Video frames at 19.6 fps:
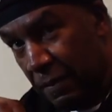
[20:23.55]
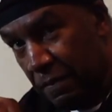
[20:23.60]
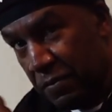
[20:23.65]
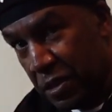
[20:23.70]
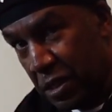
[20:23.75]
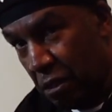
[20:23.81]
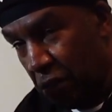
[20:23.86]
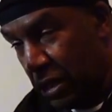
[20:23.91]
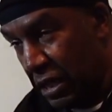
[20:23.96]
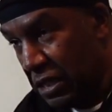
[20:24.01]

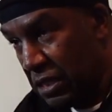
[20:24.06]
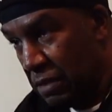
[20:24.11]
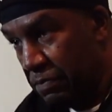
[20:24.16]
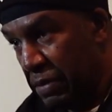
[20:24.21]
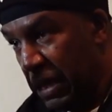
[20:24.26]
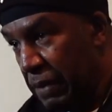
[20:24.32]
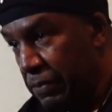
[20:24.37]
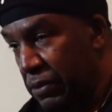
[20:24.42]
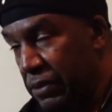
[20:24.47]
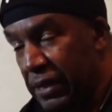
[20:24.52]
So these are
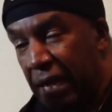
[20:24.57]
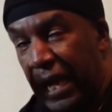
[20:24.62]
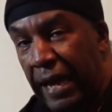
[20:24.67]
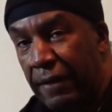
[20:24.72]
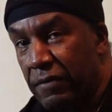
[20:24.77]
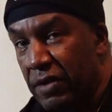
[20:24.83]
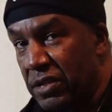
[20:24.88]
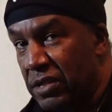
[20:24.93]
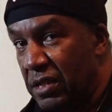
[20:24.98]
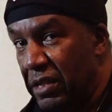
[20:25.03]
people that
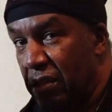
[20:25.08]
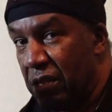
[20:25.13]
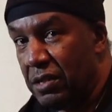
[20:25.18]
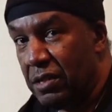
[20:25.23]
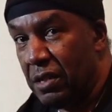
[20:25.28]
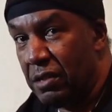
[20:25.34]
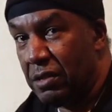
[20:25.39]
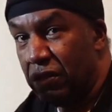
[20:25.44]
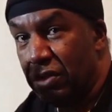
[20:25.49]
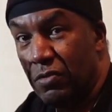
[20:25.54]
haven't seen each
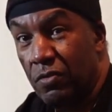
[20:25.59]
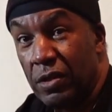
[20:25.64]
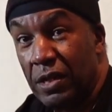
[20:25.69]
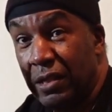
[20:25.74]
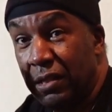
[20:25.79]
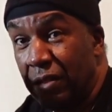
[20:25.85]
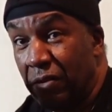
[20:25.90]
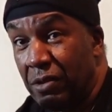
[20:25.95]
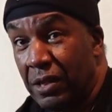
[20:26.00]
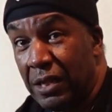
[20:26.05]
other 20,
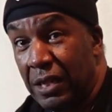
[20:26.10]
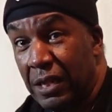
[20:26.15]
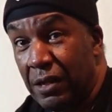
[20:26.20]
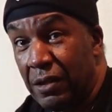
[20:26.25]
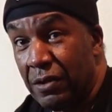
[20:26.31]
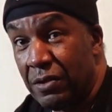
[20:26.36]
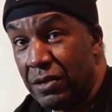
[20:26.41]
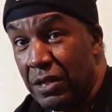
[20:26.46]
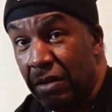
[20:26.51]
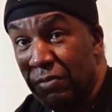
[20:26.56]
30
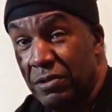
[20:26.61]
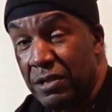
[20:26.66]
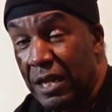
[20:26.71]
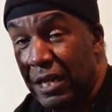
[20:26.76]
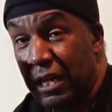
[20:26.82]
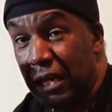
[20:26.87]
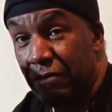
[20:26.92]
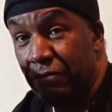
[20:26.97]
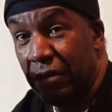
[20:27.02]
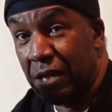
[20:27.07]
years. It was
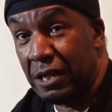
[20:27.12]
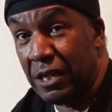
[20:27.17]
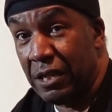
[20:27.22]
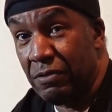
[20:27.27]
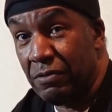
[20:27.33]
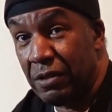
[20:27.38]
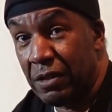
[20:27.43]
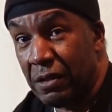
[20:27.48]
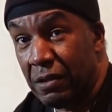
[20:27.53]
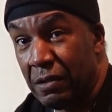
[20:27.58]
like a
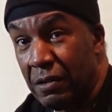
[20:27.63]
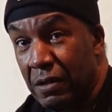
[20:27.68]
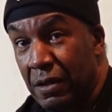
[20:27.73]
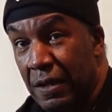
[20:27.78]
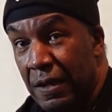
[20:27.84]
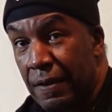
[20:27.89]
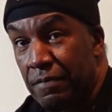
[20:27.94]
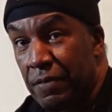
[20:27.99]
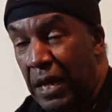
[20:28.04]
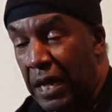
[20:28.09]
reunion.
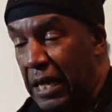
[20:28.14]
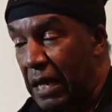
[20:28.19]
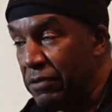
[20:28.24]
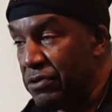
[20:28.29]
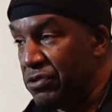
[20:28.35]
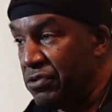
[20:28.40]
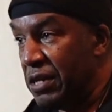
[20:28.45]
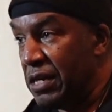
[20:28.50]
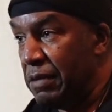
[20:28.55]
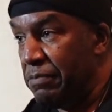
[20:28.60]
And I was
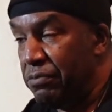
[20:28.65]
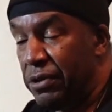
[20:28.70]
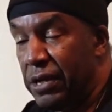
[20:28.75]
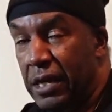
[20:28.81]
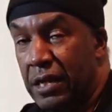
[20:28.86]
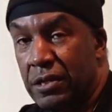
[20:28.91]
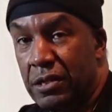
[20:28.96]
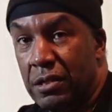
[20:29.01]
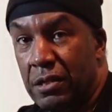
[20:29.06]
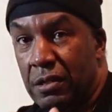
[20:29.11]
trying to
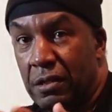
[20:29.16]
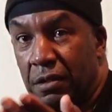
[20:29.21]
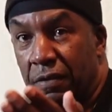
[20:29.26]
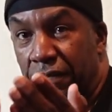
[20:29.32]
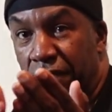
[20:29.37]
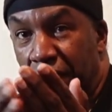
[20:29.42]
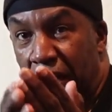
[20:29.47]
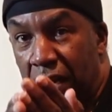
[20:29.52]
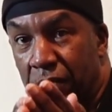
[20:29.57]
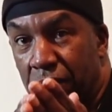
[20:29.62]
bridge the
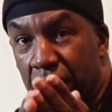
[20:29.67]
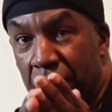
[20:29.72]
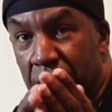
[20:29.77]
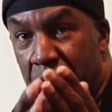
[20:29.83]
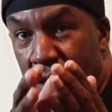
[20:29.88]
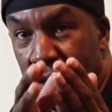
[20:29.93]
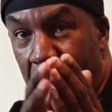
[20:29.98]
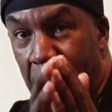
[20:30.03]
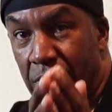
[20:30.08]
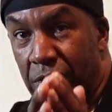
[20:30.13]
veterans and
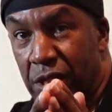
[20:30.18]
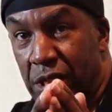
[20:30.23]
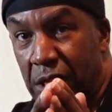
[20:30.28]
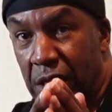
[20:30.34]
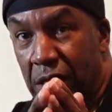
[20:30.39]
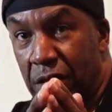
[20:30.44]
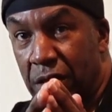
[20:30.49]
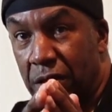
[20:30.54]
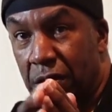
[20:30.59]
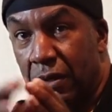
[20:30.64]
the
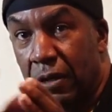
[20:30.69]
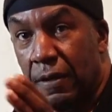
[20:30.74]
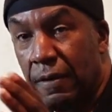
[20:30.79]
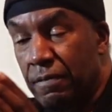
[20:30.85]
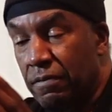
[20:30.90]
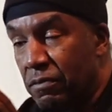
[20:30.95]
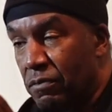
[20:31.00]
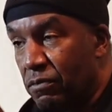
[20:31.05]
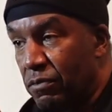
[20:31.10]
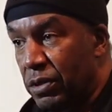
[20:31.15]
OGs
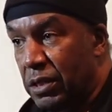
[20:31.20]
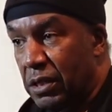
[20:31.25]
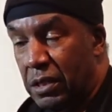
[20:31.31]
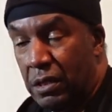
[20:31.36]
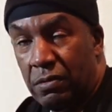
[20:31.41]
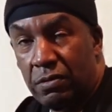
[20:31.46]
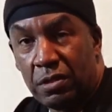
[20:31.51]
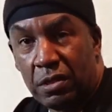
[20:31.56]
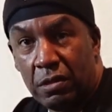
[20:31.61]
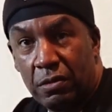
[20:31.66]
with the
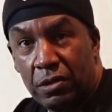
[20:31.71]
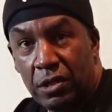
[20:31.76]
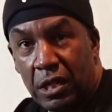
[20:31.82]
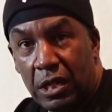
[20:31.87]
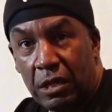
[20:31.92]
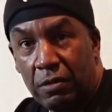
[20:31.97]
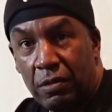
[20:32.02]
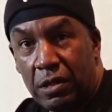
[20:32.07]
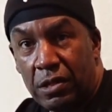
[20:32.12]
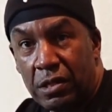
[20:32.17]
new school
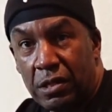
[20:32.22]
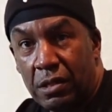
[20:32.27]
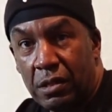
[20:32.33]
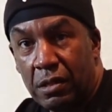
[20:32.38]
generation.